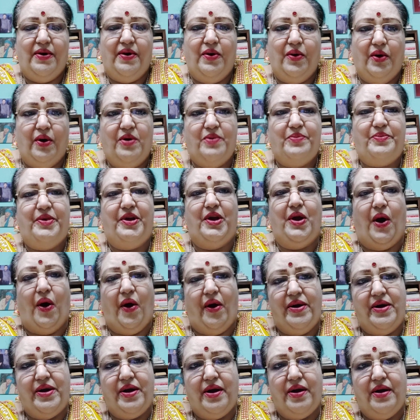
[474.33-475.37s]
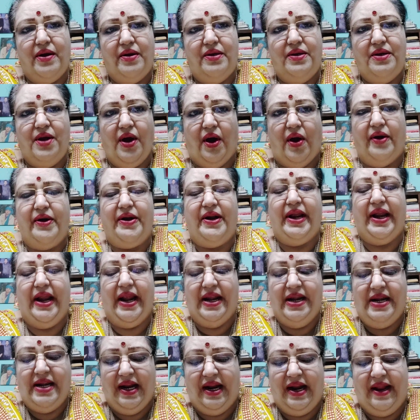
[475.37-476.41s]
go beyond your
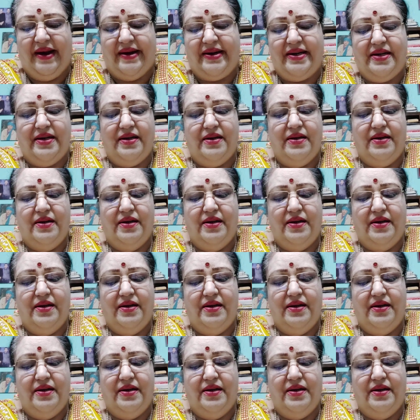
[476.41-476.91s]
intellect